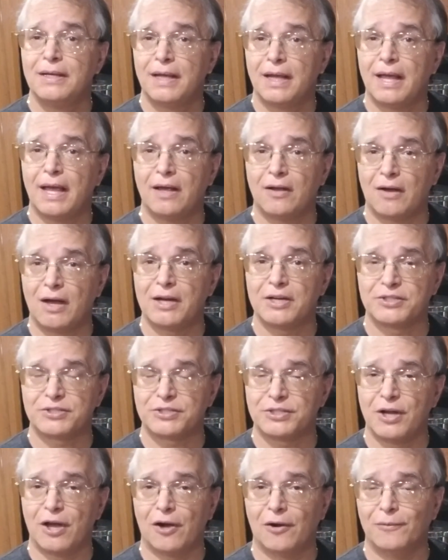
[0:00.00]
and let
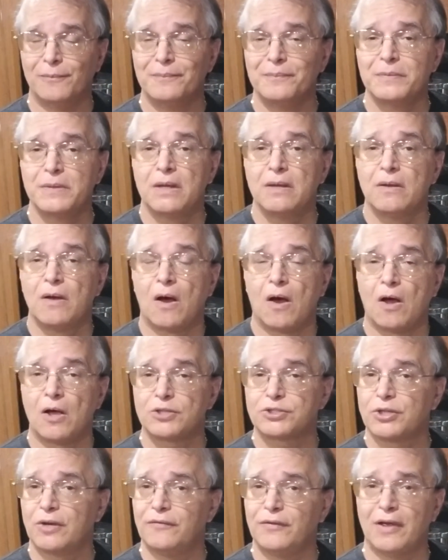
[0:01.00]
us know.
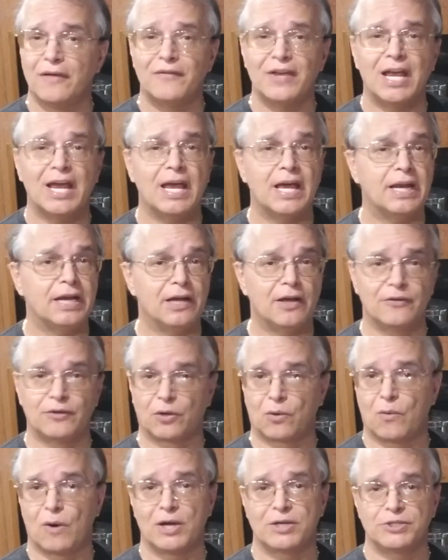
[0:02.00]
Also, if you have any other
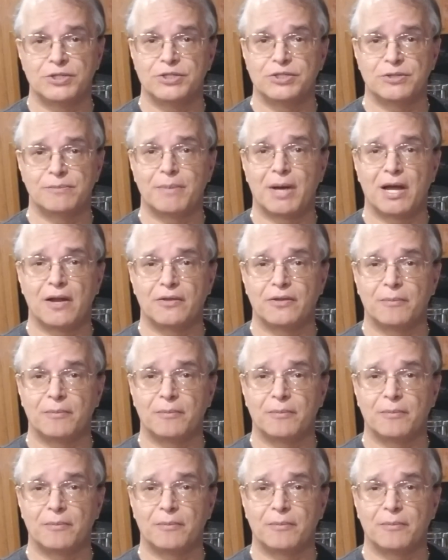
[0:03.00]
questions about the